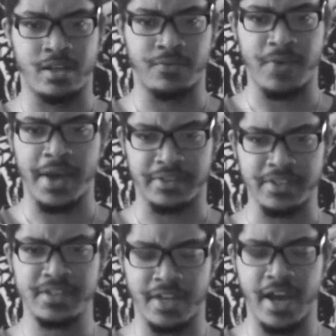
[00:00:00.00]
In fact,
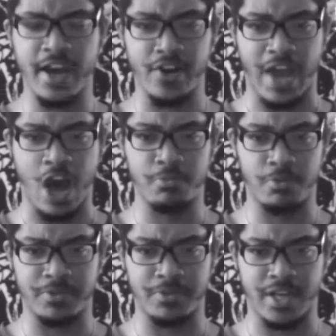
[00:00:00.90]
this entire
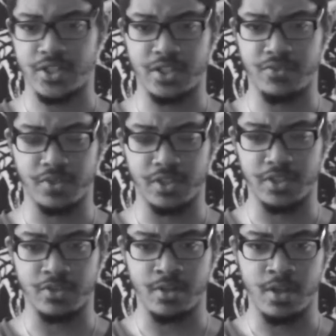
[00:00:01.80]
album is actually really
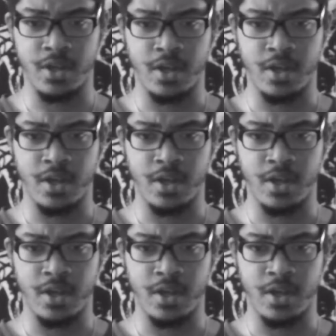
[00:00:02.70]
good.